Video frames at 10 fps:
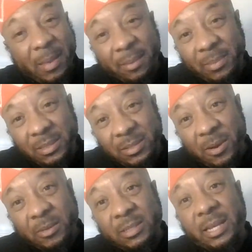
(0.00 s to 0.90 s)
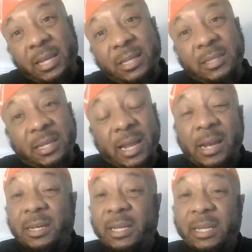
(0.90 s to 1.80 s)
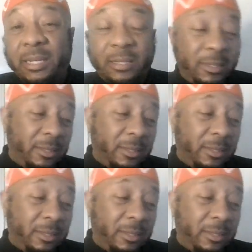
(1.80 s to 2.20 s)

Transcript: maybe certain things in their deen